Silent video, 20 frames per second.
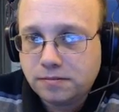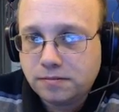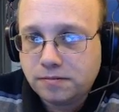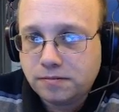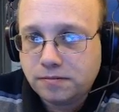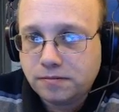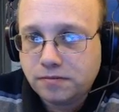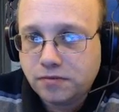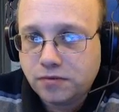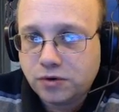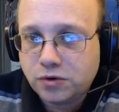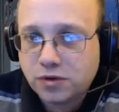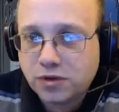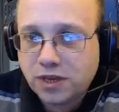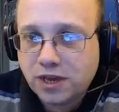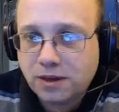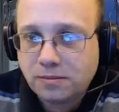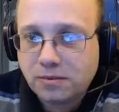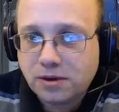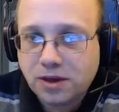Of course
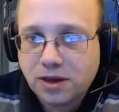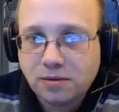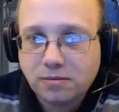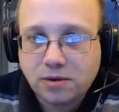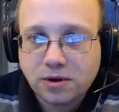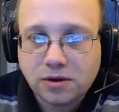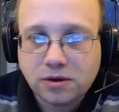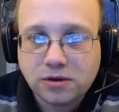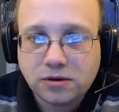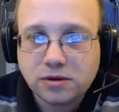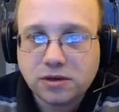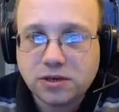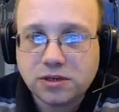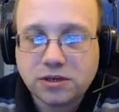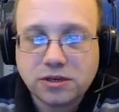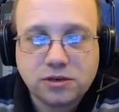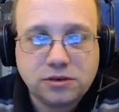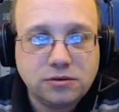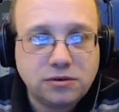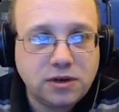cab camera, good, because
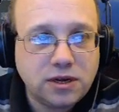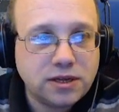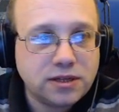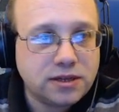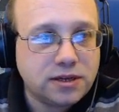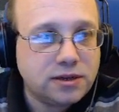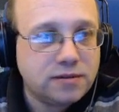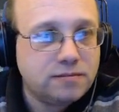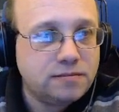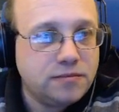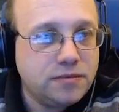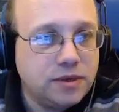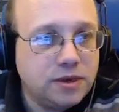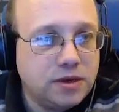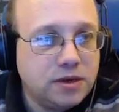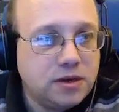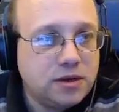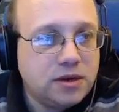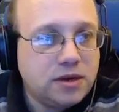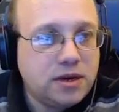I do like that.
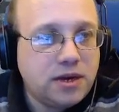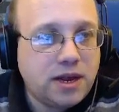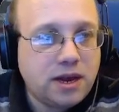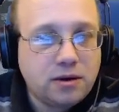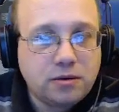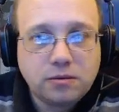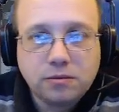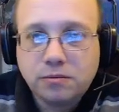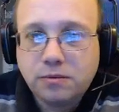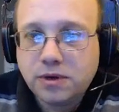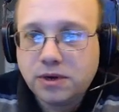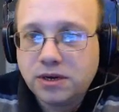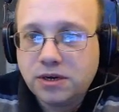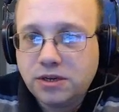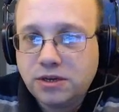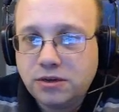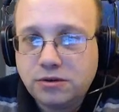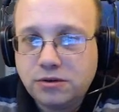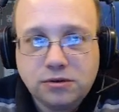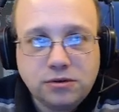Now we're going to
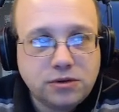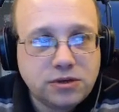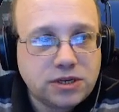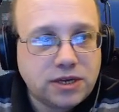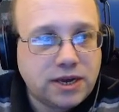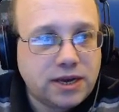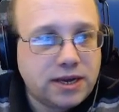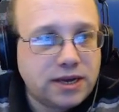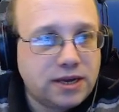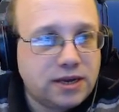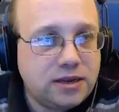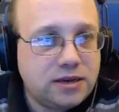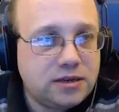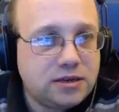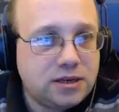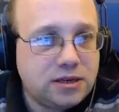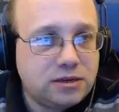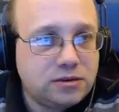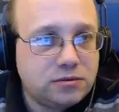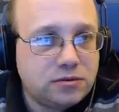use a
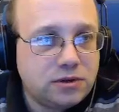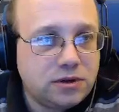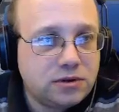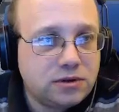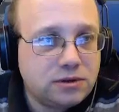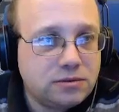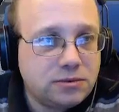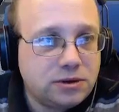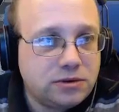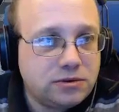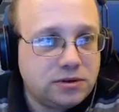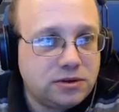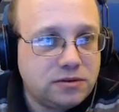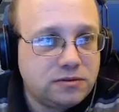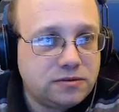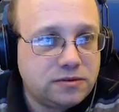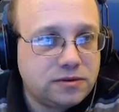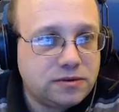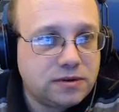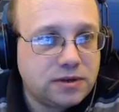diesel locomotive.
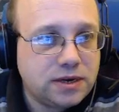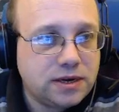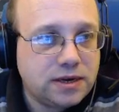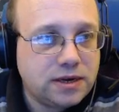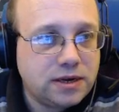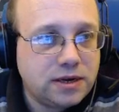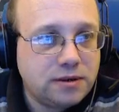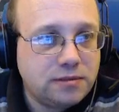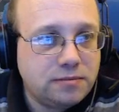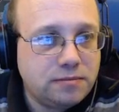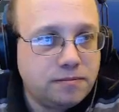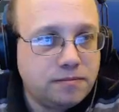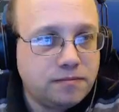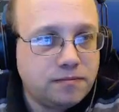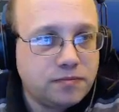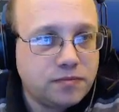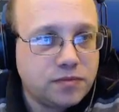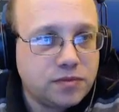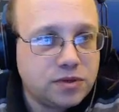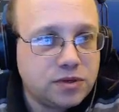
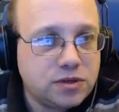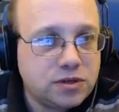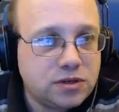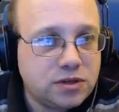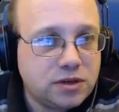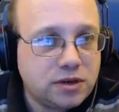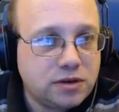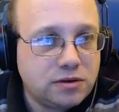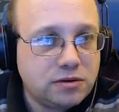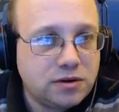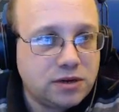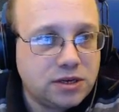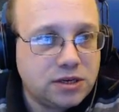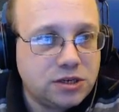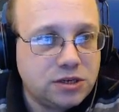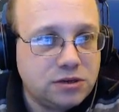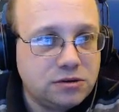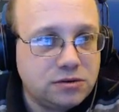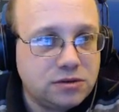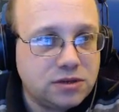So let's
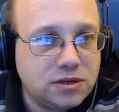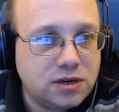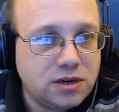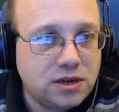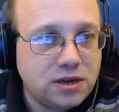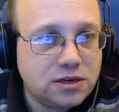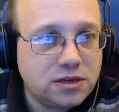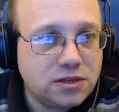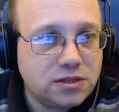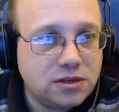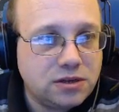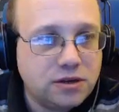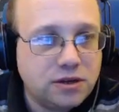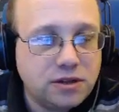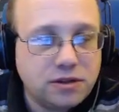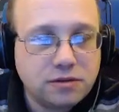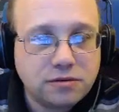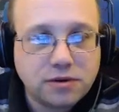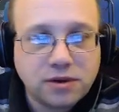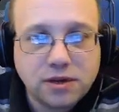use the class
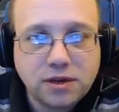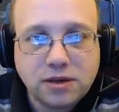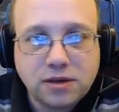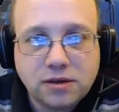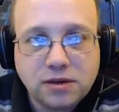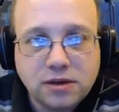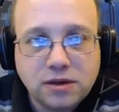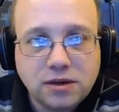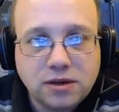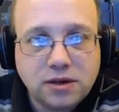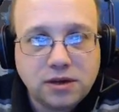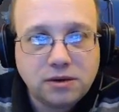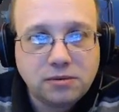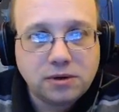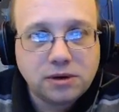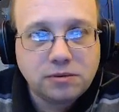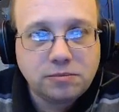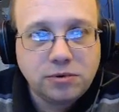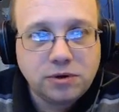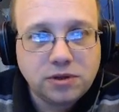33, and we're going
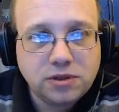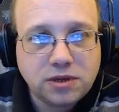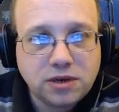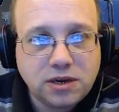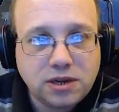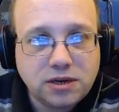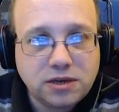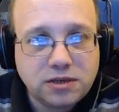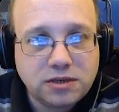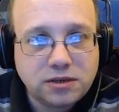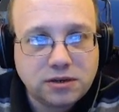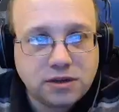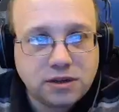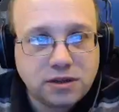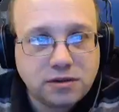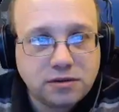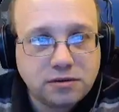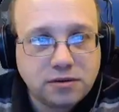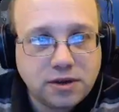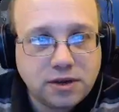to put the class
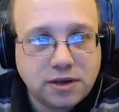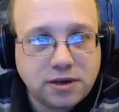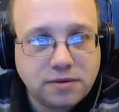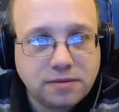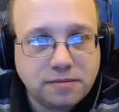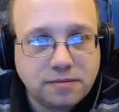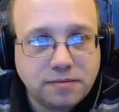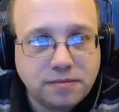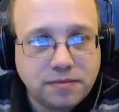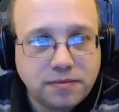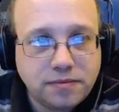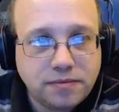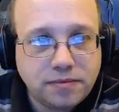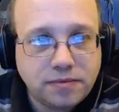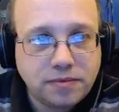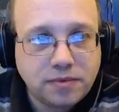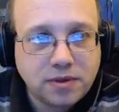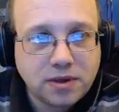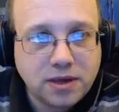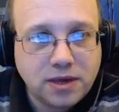33
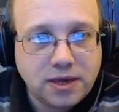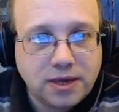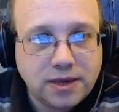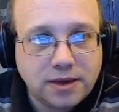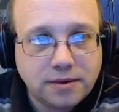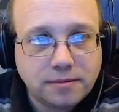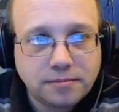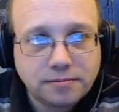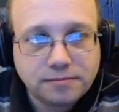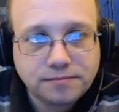here.